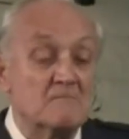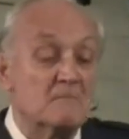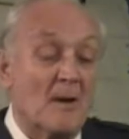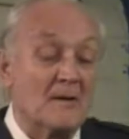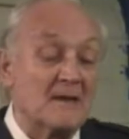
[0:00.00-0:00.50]

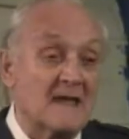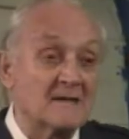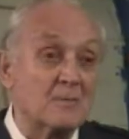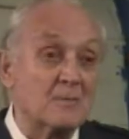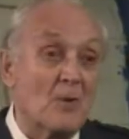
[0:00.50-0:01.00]
when
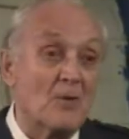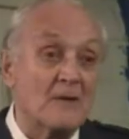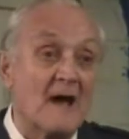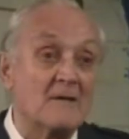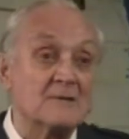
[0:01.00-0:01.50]
the body
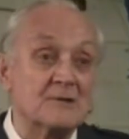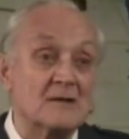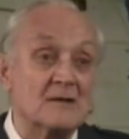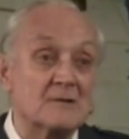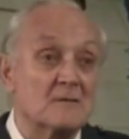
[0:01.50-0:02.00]
gets
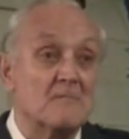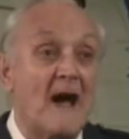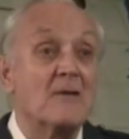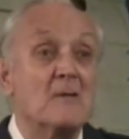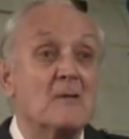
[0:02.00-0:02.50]
worn out, you
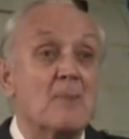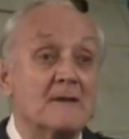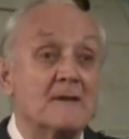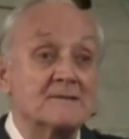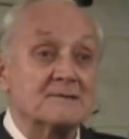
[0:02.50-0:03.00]
just go
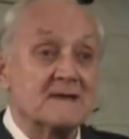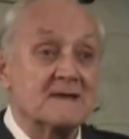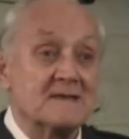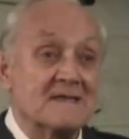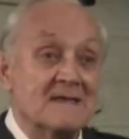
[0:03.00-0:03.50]
buy a new
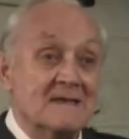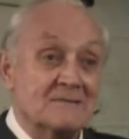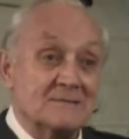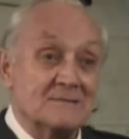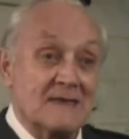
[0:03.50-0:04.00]
body and
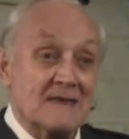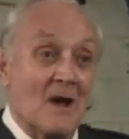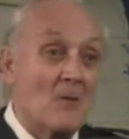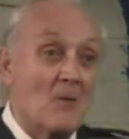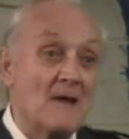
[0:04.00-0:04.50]

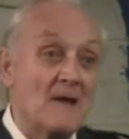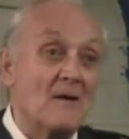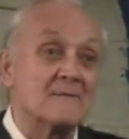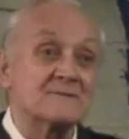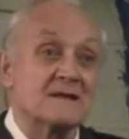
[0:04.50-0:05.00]
take
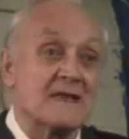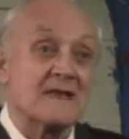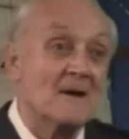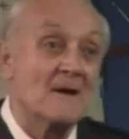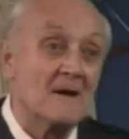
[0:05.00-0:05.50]
the old one
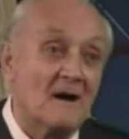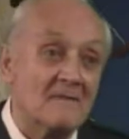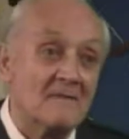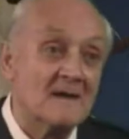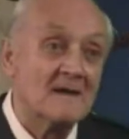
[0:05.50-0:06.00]
off and stick
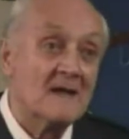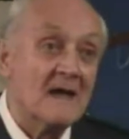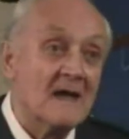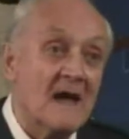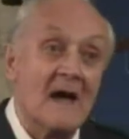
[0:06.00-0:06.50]
that one
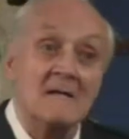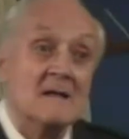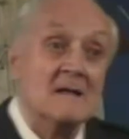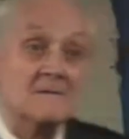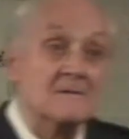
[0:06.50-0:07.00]
on.
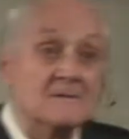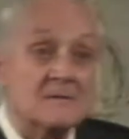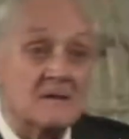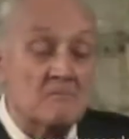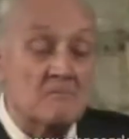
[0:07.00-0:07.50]

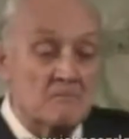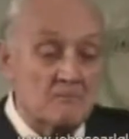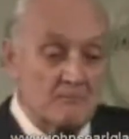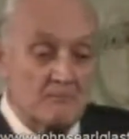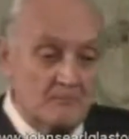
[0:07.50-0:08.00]

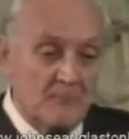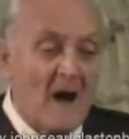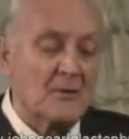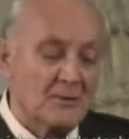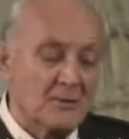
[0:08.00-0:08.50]
The
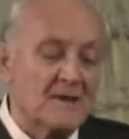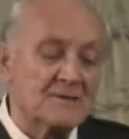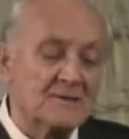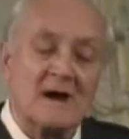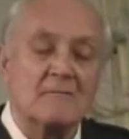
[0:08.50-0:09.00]

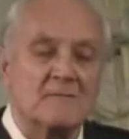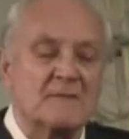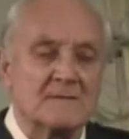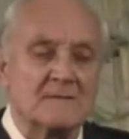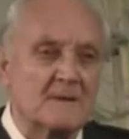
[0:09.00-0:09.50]
power unit
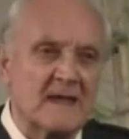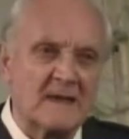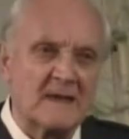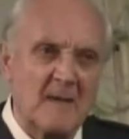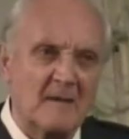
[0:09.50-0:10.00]
itself,
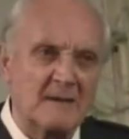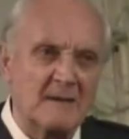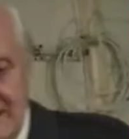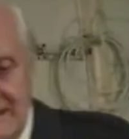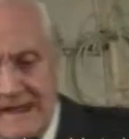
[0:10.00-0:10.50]
you just
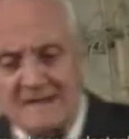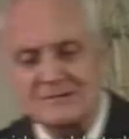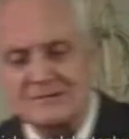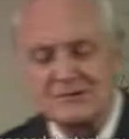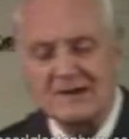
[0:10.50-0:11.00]
forget about
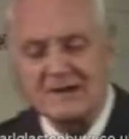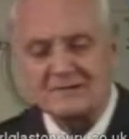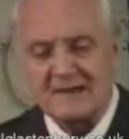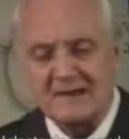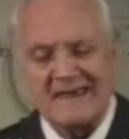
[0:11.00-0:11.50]
it. The
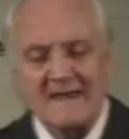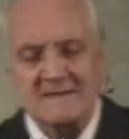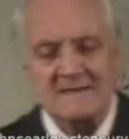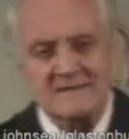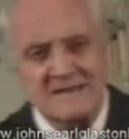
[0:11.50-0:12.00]
SEG
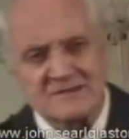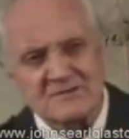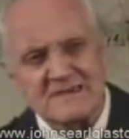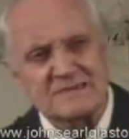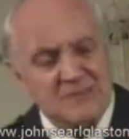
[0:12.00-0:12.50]
is something
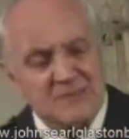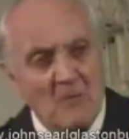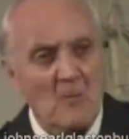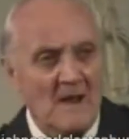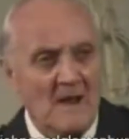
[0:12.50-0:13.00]
that
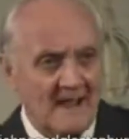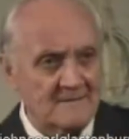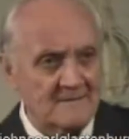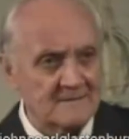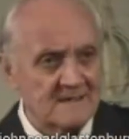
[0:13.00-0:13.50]
literally
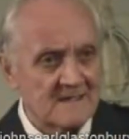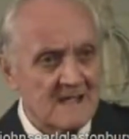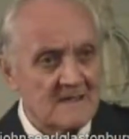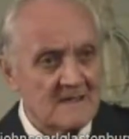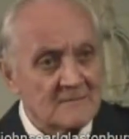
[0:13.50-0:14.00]
don't wear
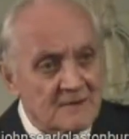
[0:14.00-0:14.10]
out.